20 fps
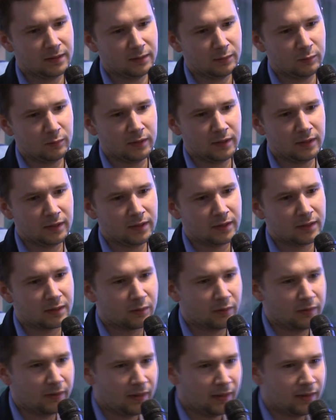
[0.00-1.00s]
We
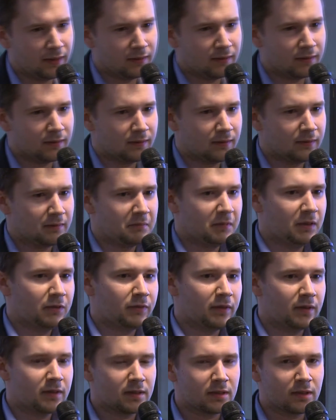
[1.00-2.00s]
create
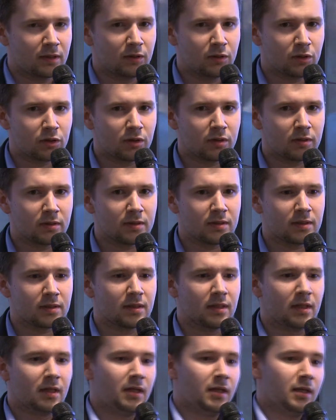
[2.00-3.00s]
different solutions.
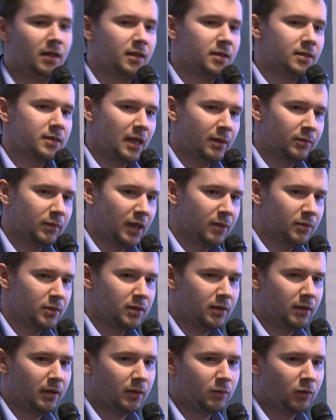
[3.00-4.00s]
Sometimes
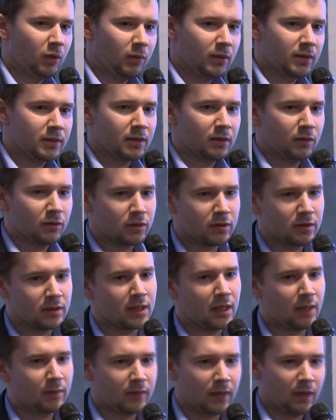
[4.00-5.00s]
there are mobile solutions,
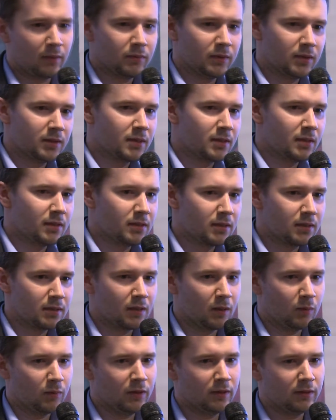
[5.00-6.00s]
sometimes it's
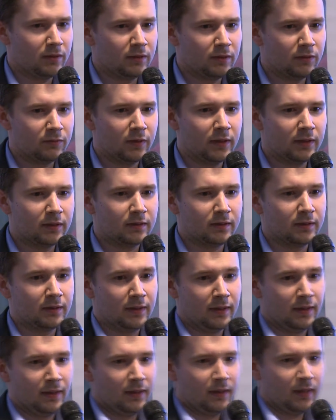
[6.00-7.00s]
completely different.
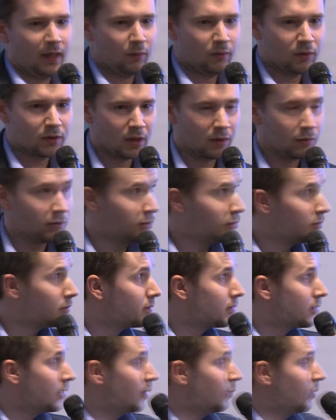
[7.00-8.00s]
I will show you
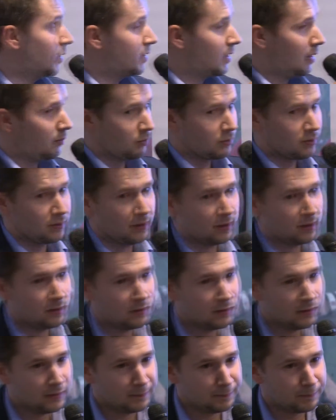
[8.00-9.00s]
some examples later
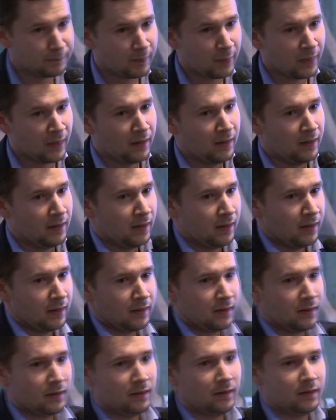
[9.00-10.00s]
on.
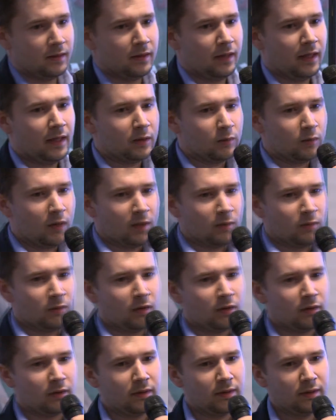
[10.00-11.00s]
And one
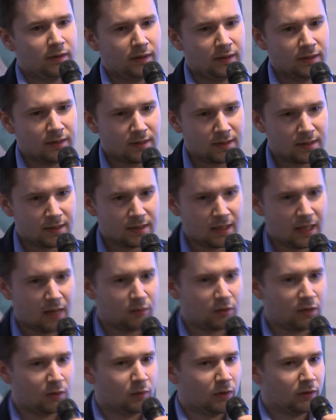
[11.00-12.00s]
more, it's
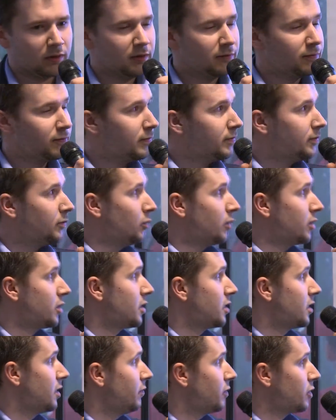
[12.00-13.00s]
automotive, which
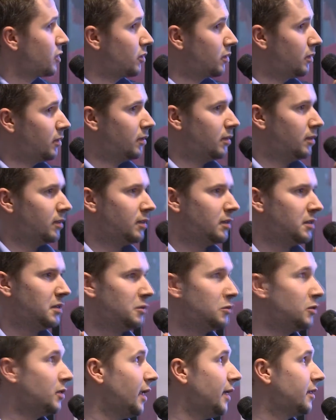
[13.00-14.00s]
is division
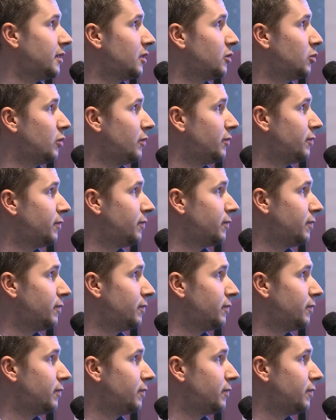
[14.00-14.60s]
related with